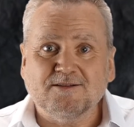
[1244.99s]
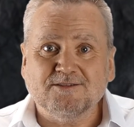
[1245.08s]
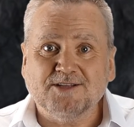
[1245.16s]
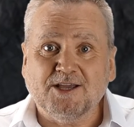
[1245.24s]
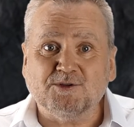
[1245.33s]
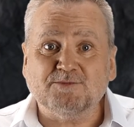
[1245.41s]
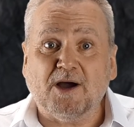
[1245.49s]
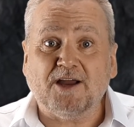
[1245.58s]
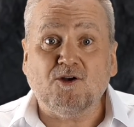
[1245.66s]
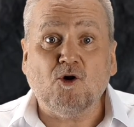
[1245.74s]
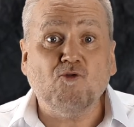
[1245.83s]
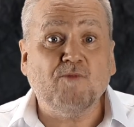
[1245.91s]
He was by
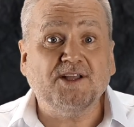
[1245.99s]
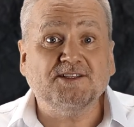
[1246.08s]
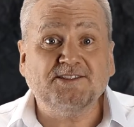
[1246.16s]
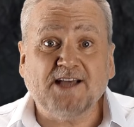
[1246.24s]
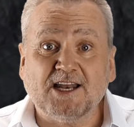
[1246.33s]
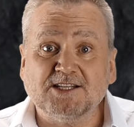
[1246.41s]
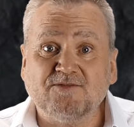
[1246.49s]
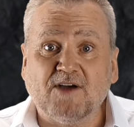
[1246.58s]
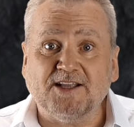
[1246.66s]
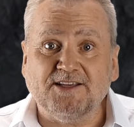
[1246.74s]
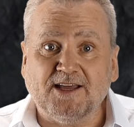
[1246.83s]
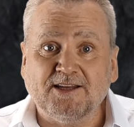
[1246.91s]
no means
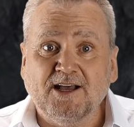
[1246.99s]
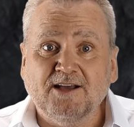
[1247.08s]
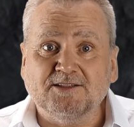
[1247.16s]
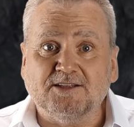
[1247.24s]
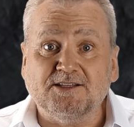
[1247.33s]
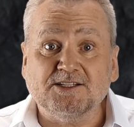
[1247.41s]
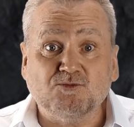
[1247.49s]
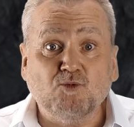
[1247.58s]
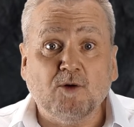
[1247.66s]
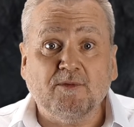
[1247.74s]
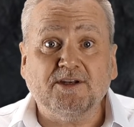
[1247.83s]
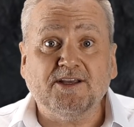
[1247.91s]
satisfied yet that this
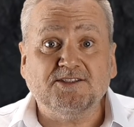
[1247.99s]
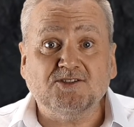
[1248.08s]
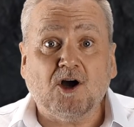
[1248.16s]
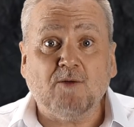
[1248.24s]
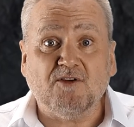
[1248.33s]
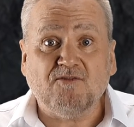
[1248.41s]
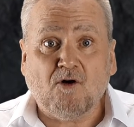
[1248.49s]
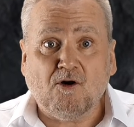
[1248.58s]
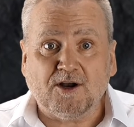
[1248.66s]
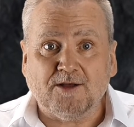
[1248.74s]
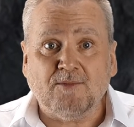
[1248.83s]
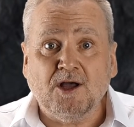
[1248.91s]
woman he saw before
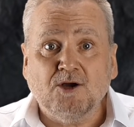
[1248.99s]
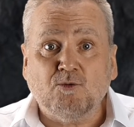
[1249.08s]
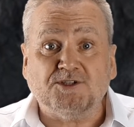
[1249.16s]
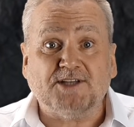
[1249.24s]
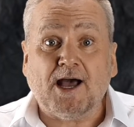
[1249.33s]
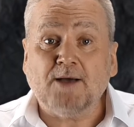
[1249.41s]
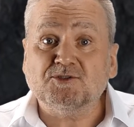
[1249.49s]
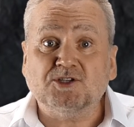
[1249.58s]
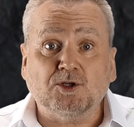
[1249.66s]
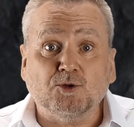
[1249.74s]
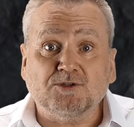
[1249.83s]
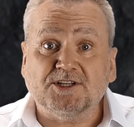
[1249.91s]
him was
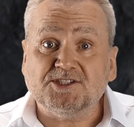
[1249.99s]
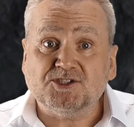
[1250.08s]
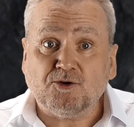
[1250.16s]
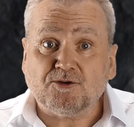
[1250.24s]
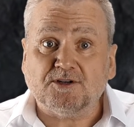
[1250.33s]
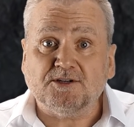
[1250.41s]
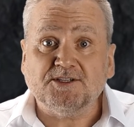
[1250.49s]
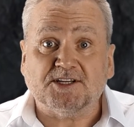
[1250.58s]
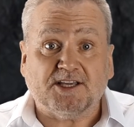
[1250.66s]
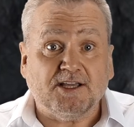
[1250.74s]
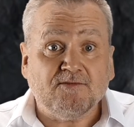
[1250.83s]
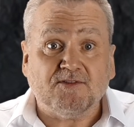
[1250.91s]
absolutely certain to
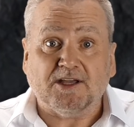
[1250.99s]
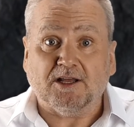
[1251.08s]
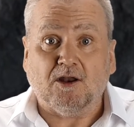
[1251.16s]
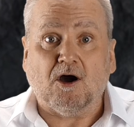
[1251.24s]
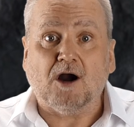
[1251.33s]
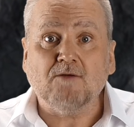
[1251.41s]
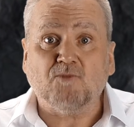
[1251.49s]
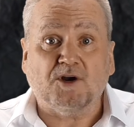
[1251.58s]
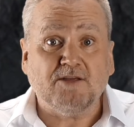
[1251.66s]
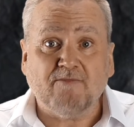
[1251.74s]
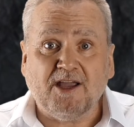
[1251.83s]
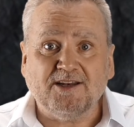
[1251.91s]
give the alarm when
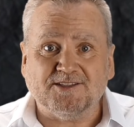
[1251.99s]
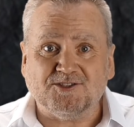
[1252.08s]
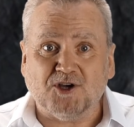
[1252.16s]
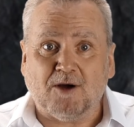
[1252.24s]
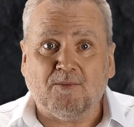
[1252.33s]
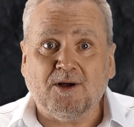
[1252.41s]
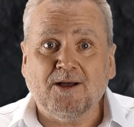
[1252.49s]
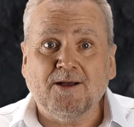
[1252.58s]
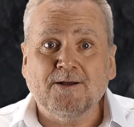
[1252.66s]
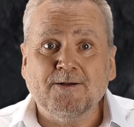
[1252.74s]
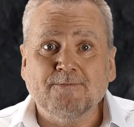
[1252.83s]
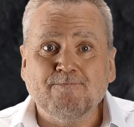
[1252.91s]
he made his jump.
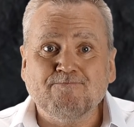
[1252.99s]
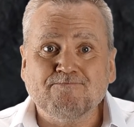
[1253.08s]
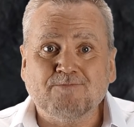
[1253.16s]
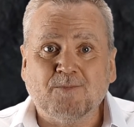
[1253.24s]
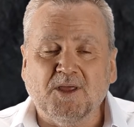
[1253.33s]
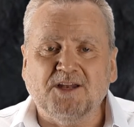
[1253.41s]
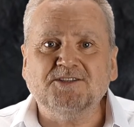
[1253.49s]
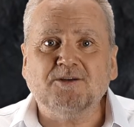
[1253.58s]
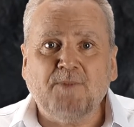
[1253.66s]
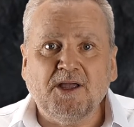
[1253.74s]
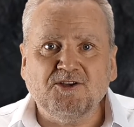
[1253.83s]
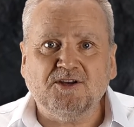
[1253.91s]
In his
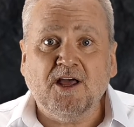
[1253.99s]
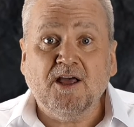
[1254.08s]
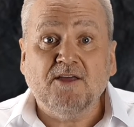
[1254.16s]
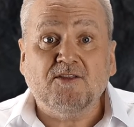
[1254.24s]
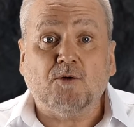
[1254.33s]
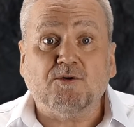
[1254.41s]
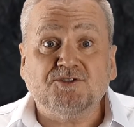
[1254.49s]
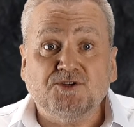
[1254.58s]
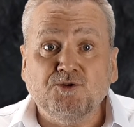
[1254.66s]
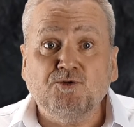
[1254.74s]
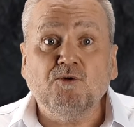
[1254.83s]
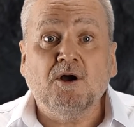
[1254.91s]
opinion, there were
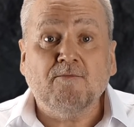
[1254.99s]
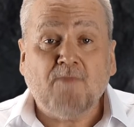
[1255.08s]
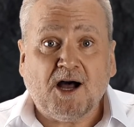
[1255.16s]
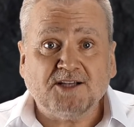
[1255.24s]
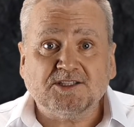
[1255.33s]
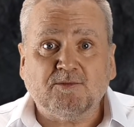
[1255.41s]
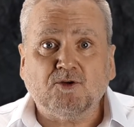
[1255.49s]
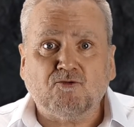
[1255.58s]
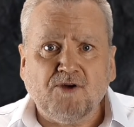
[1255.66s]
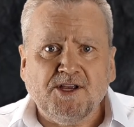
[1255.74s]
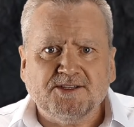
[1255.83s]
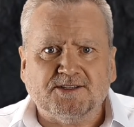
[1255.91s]
two possible
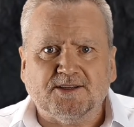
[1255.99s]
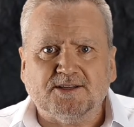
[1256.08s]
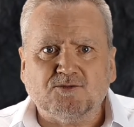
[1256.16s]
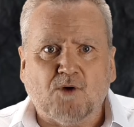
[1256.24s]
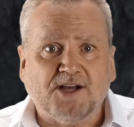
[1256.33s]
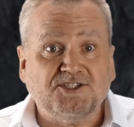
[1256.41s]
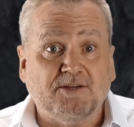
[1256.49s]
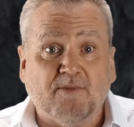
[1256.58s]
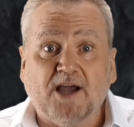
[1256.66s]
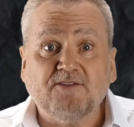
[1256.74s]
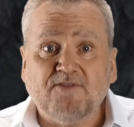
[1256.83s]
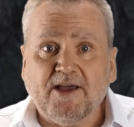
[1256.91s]
reasons why she
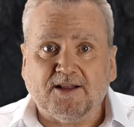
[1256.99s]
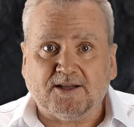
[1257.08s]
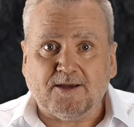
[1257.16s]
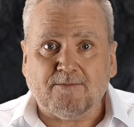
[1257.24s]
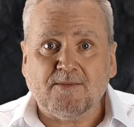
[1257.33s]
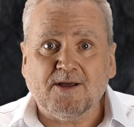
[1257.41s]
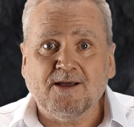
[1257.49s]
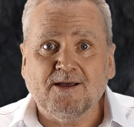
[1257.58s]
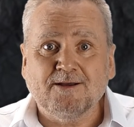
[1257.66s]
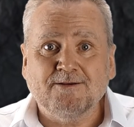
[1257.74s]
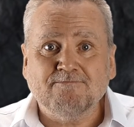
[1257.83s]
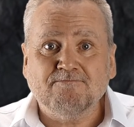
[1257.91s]
might fail him.
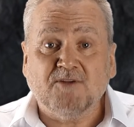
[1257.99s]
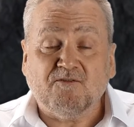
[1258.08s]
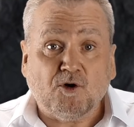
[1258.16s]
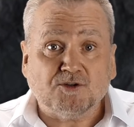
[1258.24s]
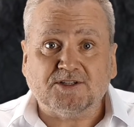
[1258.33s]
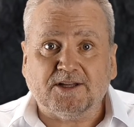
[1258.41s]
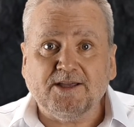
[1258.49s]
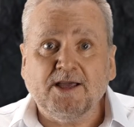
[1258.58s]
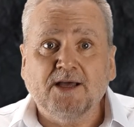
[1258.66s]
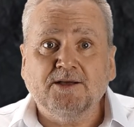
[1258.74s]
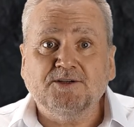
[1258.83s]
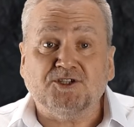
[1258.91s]
Firstly,
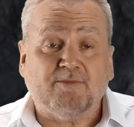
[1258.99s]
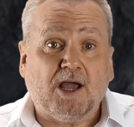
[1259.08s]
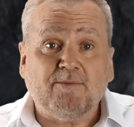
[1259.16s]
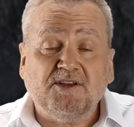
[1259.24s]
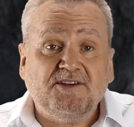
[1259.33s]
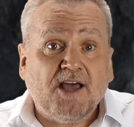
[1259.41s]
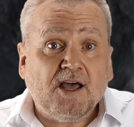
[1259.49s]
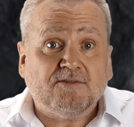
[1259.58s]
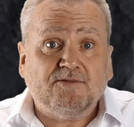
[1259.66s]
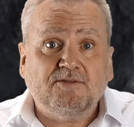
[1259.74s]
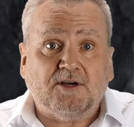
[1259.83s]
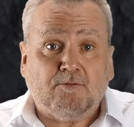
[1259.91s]
she might be
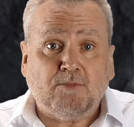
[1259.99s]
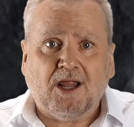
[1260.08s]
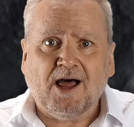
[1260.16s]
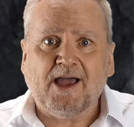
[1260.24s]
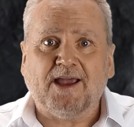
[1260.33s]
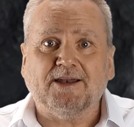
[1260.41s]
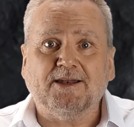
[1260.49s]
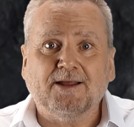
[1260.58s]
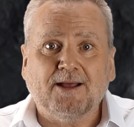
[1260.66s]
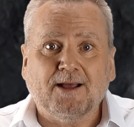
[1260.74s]
deaf and blind.